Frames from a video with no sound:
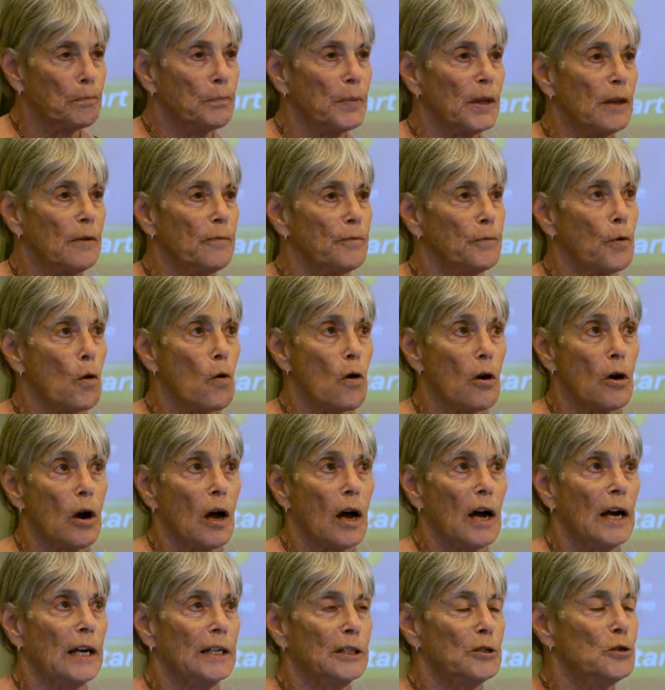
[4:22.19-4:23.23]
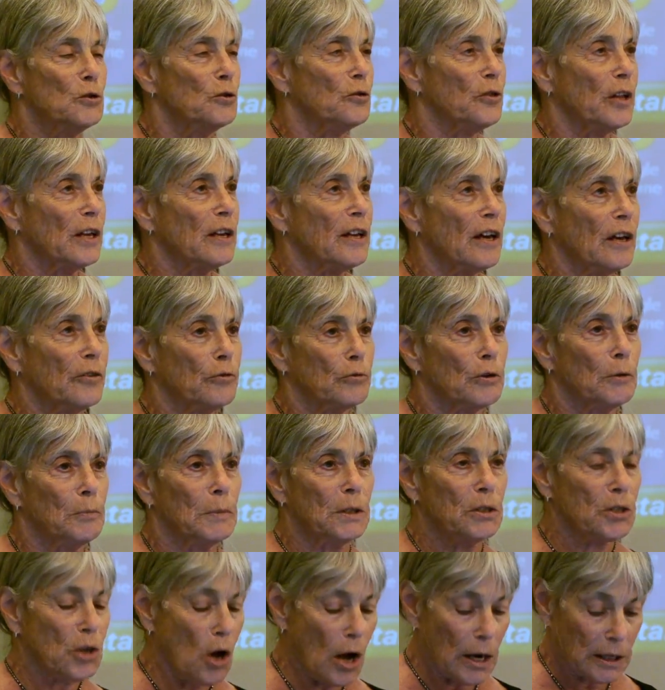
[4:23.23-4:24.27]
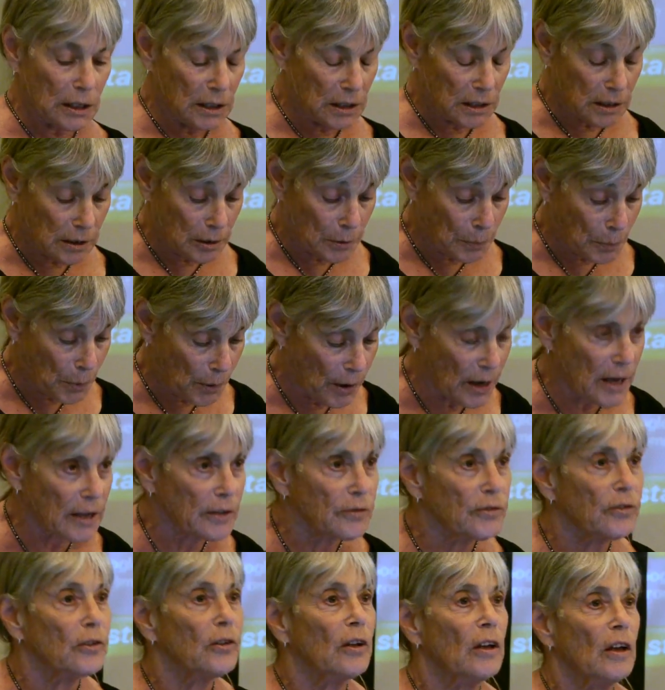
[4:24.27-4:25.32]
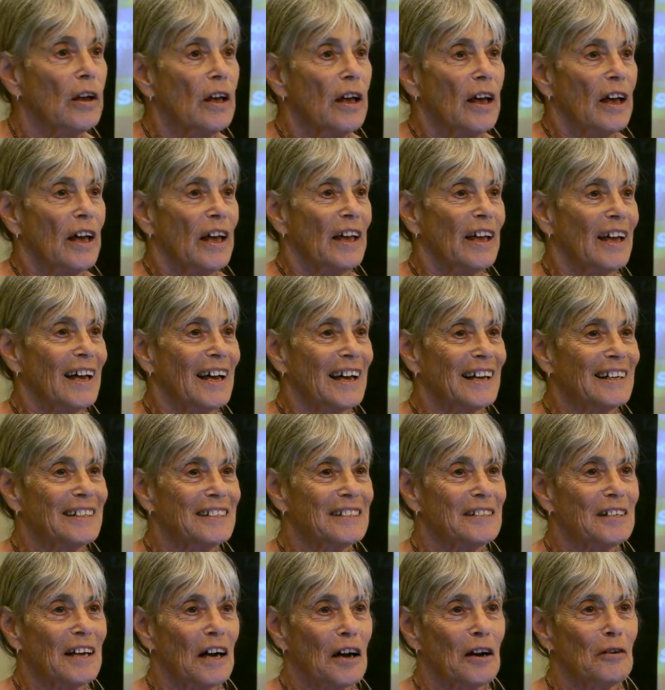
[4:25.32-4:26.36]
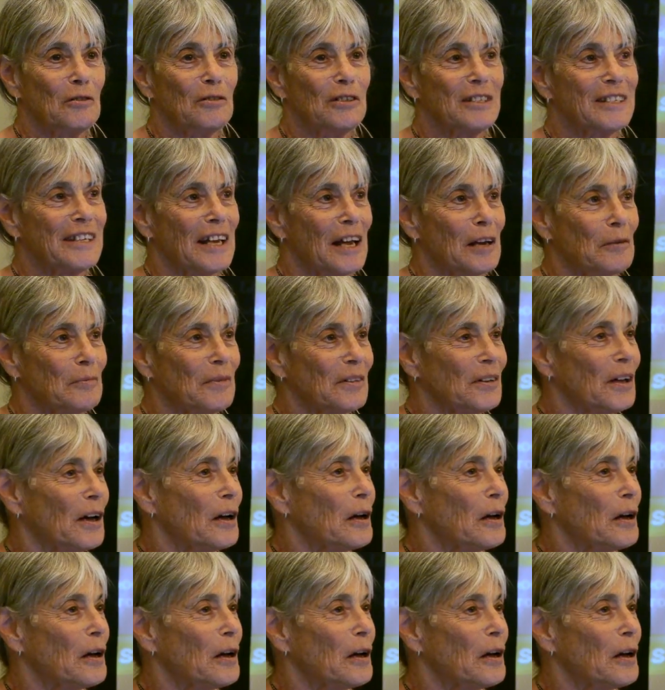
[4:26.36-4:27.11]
before I knew that Heather had been talking to the press. And I was at